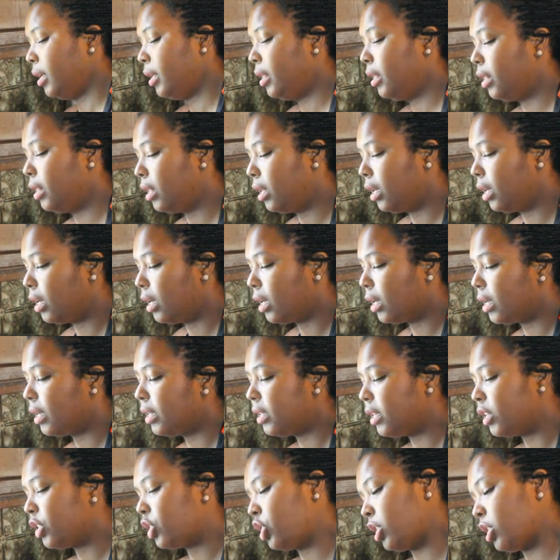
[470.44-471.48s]
the
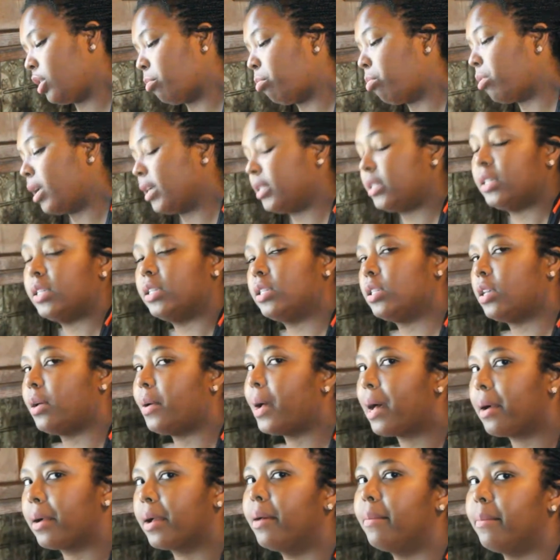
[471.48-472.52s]
conditioning process. So
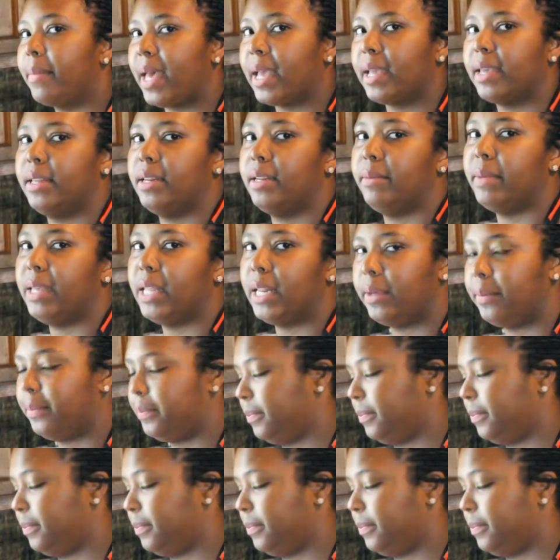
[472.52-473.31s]
I'll come back in a minute.